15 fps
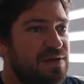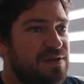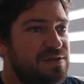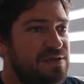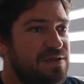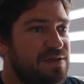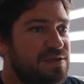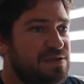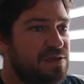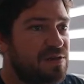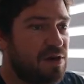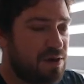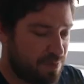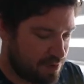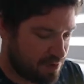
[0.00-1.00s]
See, there's a
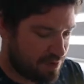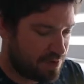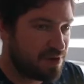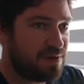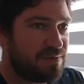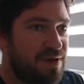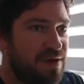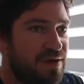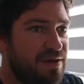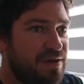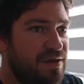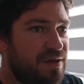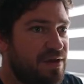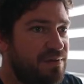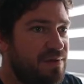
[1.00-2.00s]
cop car coming.
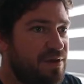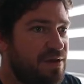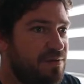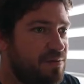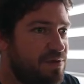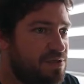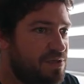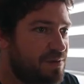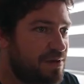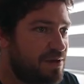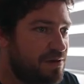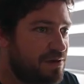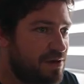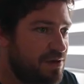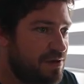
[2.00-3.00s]
Hey man, what's going
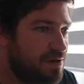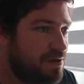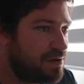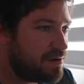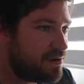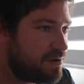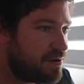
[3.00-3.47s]
on here?